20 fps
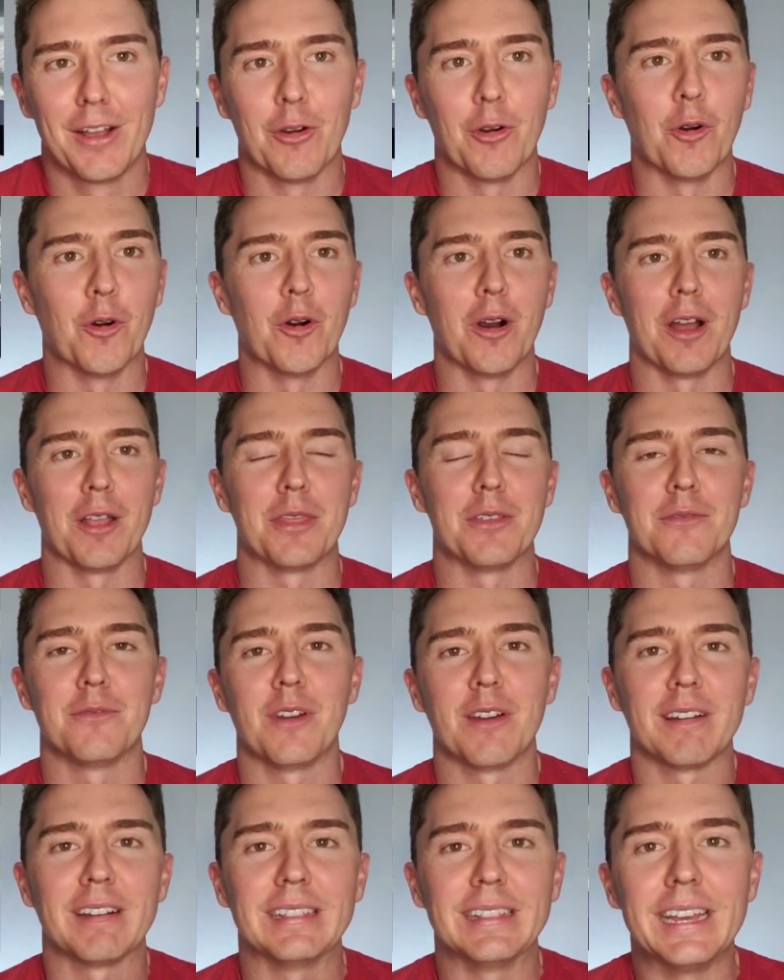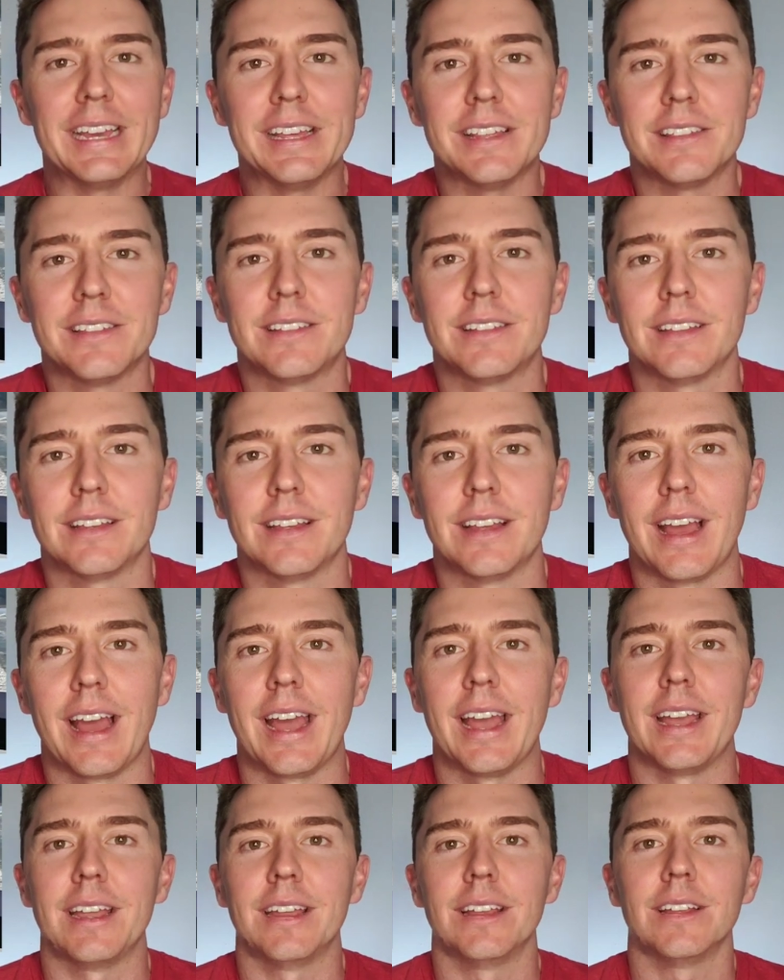or at the very least
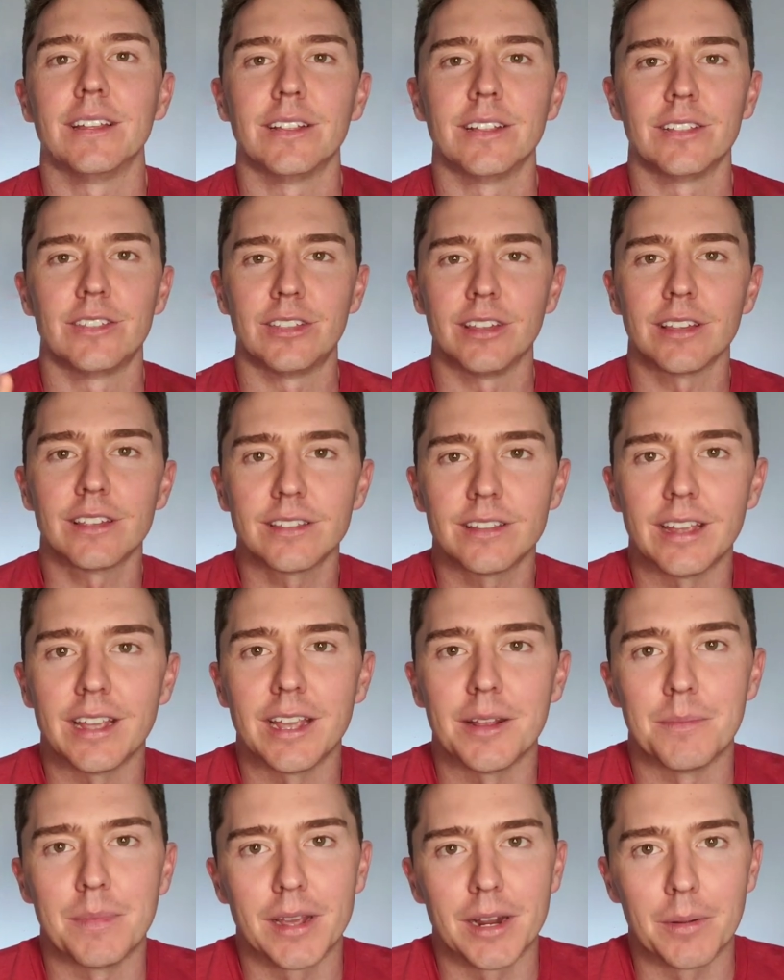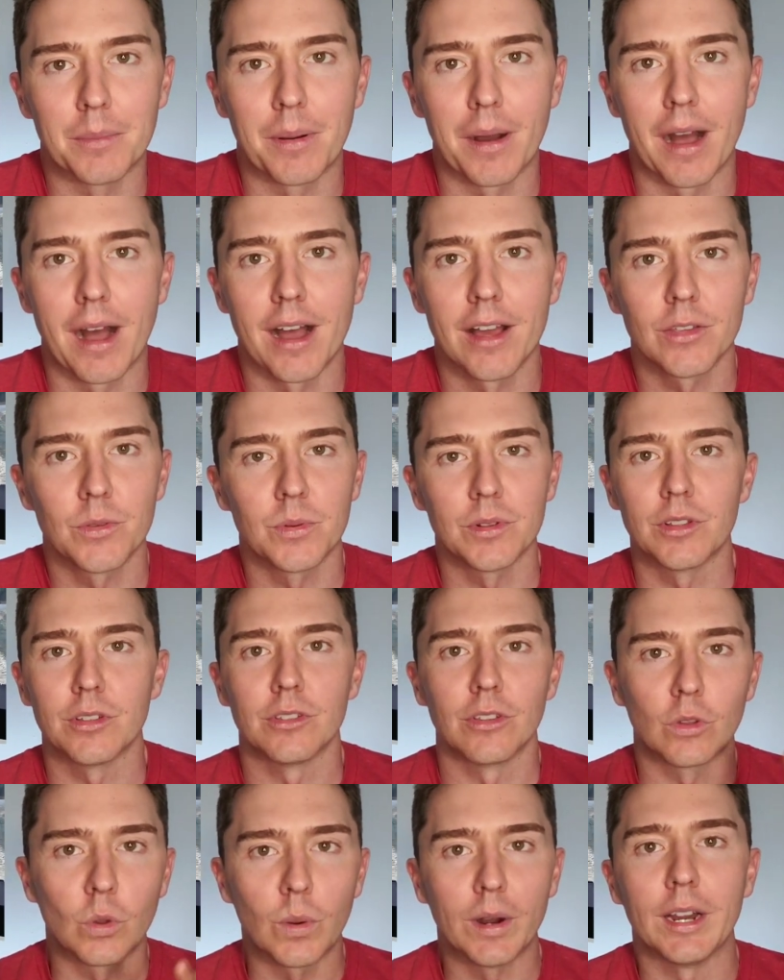a 16 meter pass, which
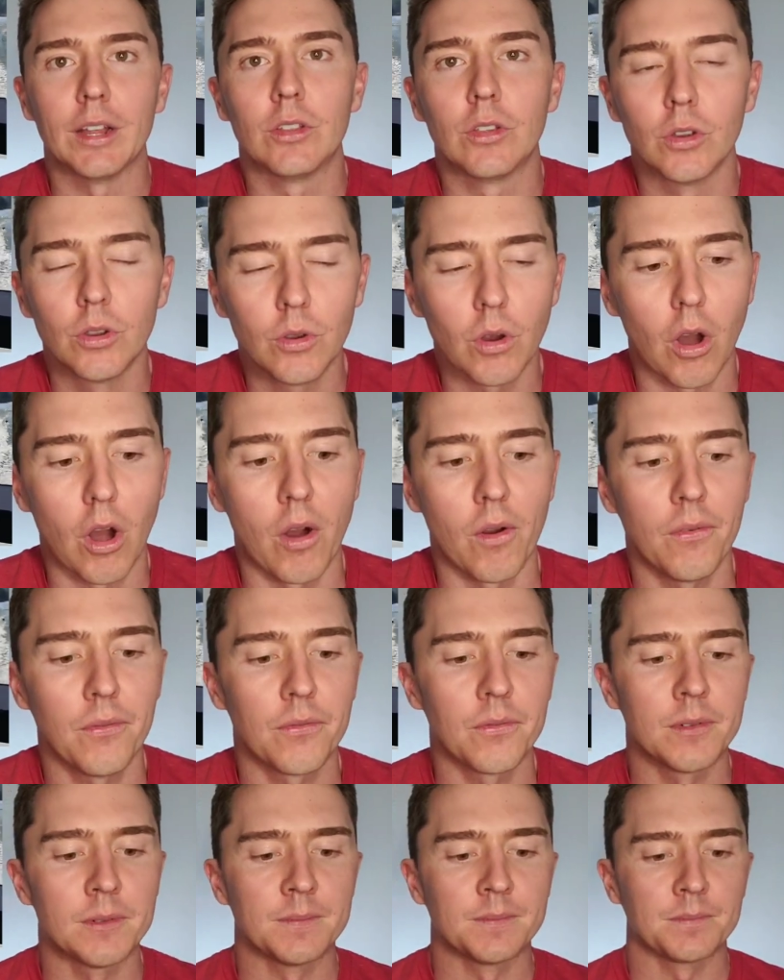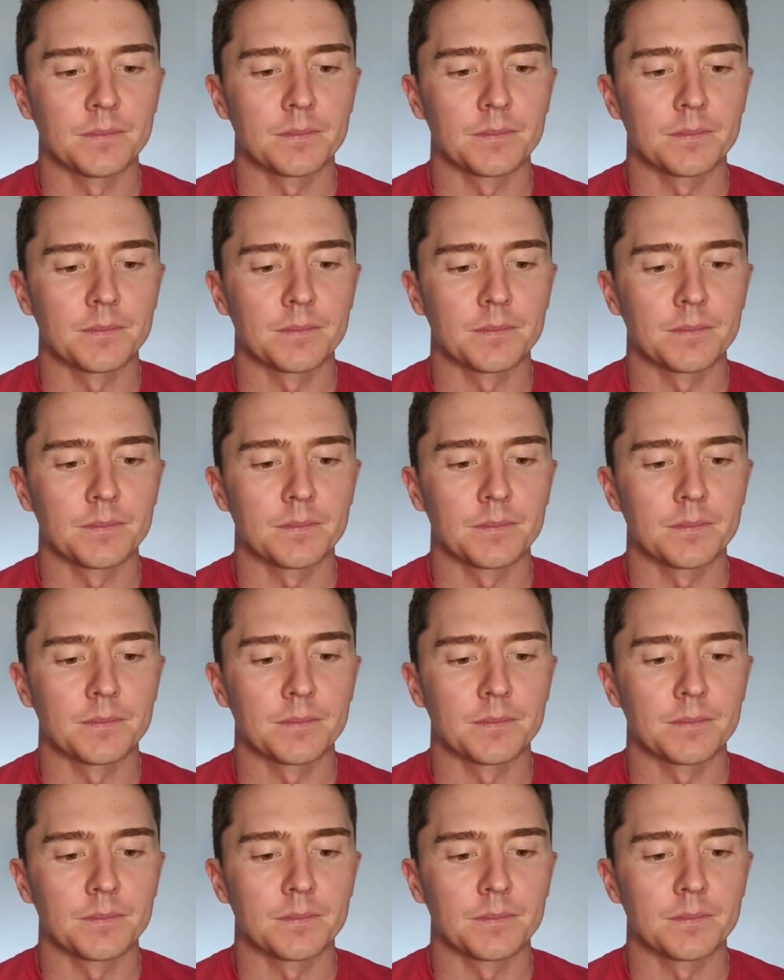is a 22 off.